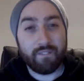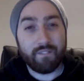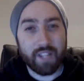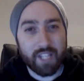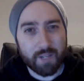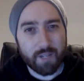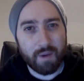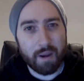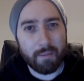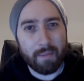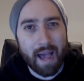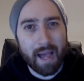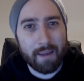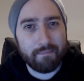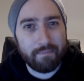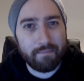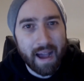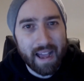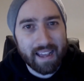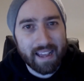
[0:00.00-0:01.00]
Vince
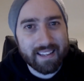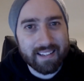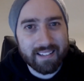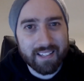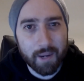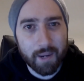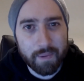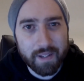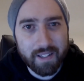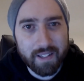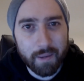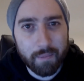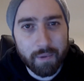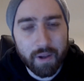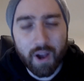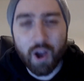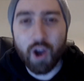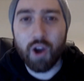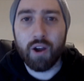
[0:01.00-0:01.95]
McMahon back in WWE.